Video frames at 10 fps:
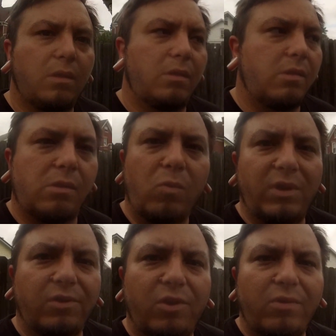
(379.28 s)
So when
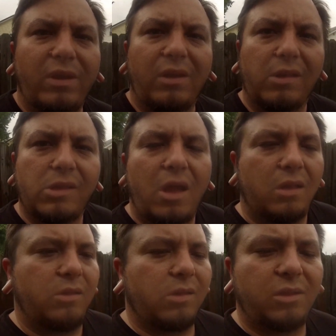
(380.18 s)
you're doing an
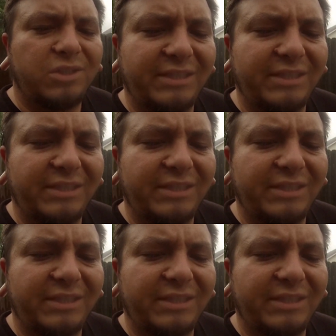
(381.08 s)
exhaust, it's just a